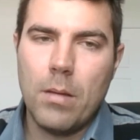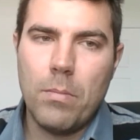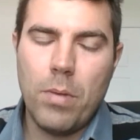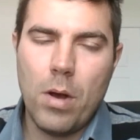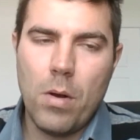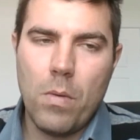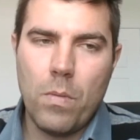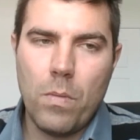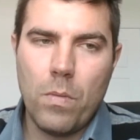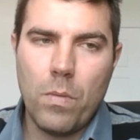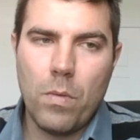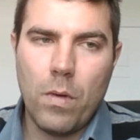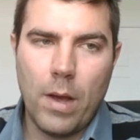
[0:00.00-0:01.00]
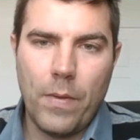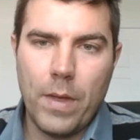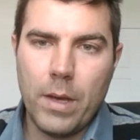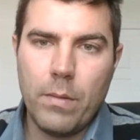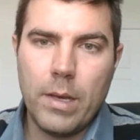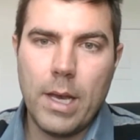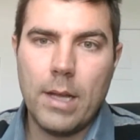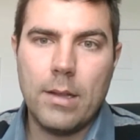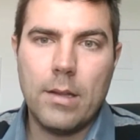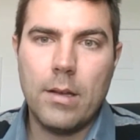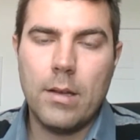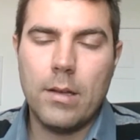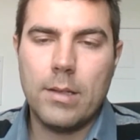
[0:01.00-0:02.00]
But I think we had
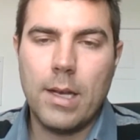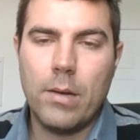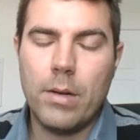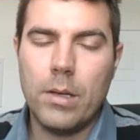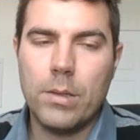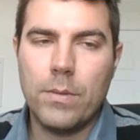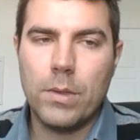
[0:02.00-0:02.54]
the townhouse for